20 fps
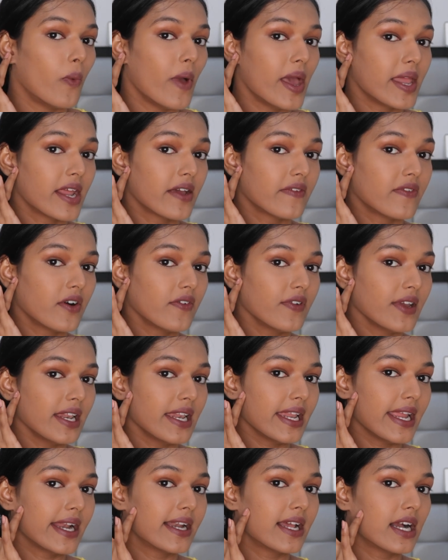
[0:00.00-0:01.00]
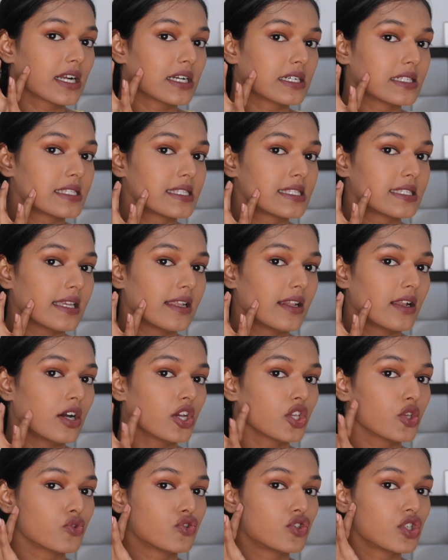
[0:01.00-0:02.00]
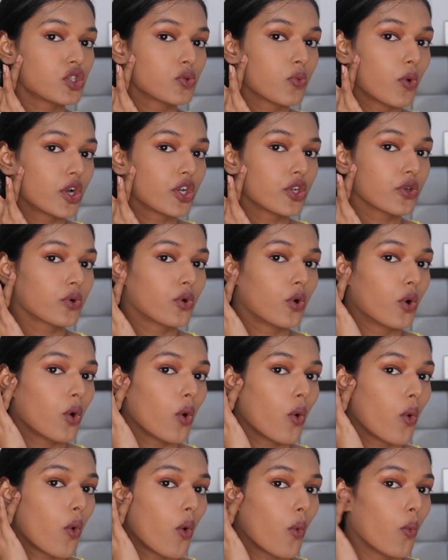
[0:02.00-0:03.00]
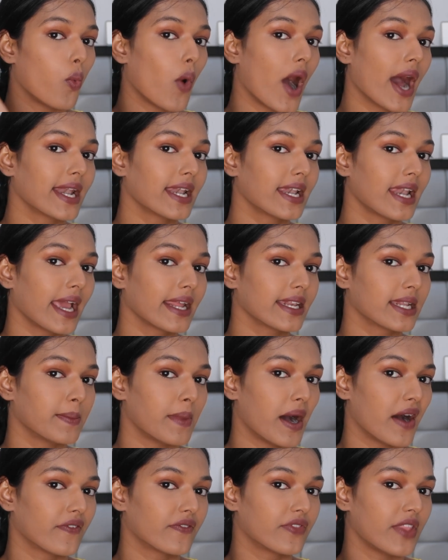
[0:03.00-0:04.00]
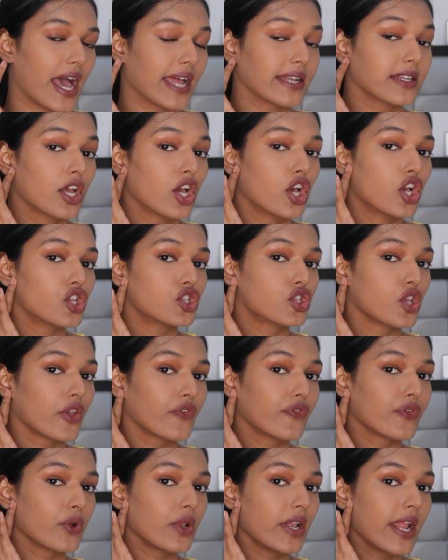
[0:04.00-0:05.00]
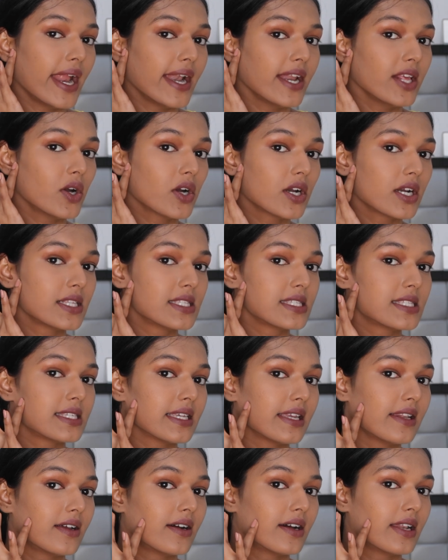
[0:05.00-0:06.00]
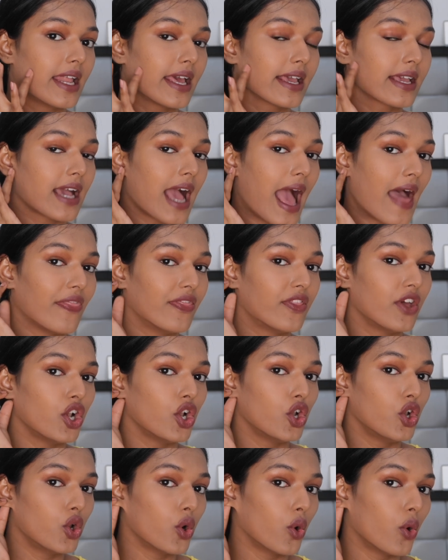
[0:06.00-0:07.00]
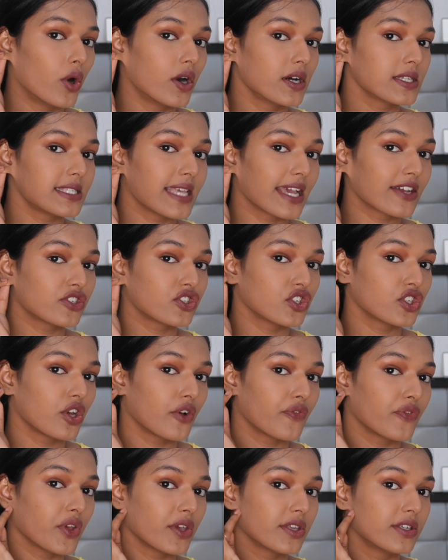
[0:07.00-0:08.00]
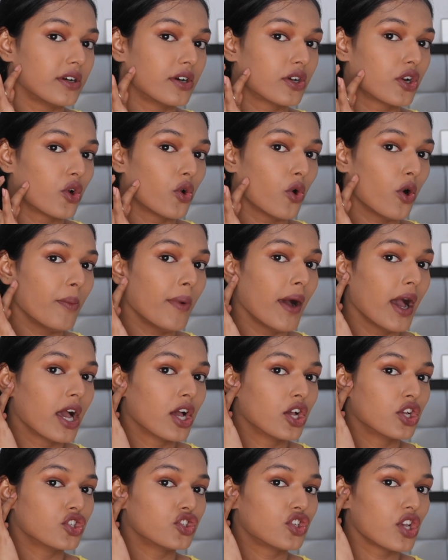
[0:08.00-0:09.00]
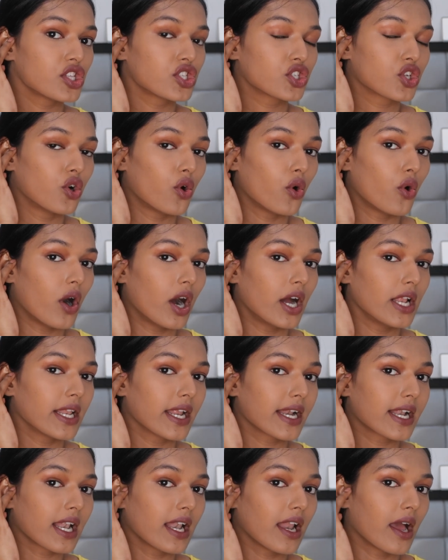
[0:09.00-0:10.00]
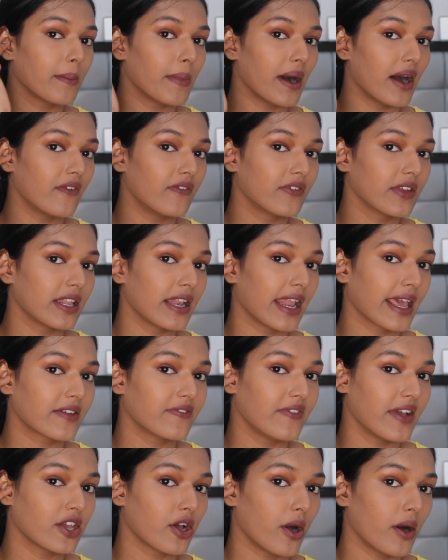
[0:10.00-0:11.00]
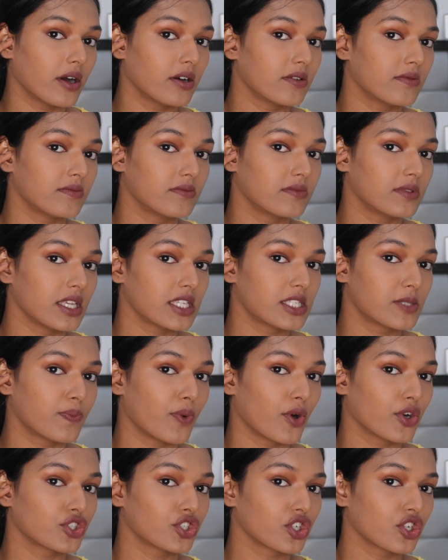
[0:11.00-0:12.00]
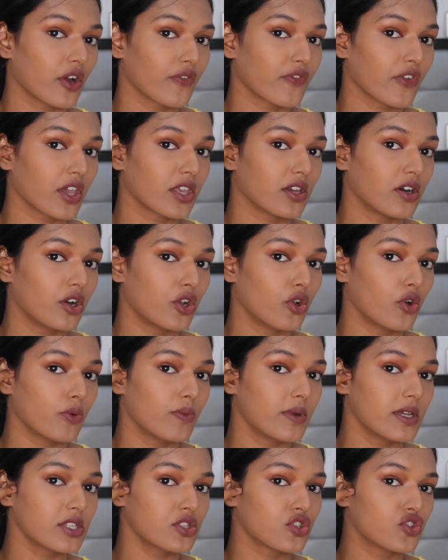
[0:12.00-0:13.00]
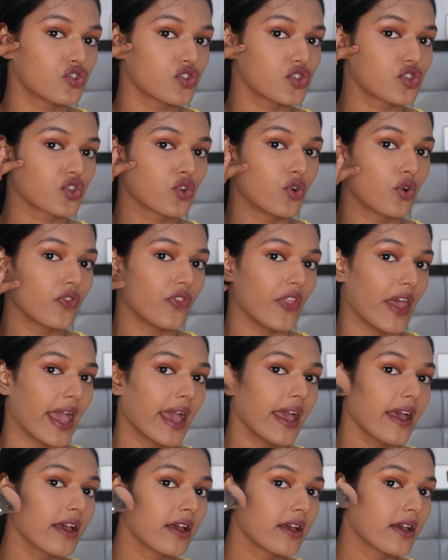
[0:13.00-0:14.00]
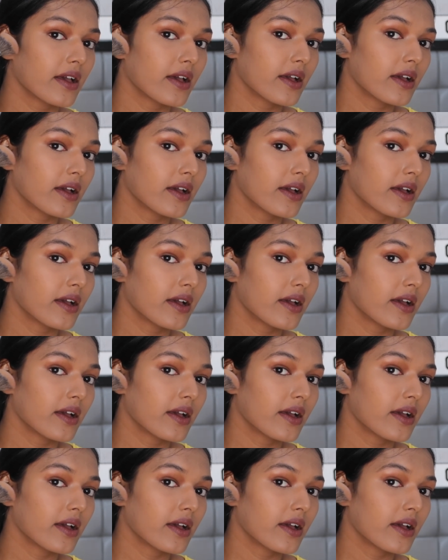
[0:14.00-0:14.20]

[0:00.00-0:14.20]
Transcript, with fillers: wherever we laid our concealer, you just want to go one line above that. So if you laid your concealer like at the lower section of your earlobe, just go a little above it, like where your, this portion of your earlobe is, just go there